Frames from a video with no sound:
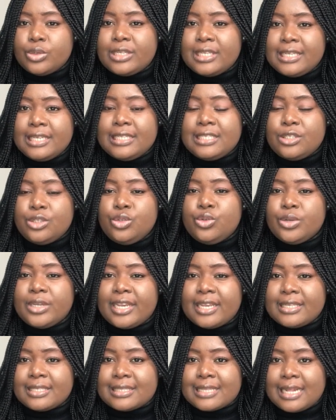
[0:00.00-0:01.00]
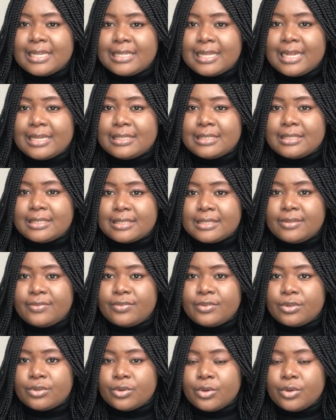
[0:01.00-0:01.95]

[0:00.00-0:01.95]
in UK standard CV.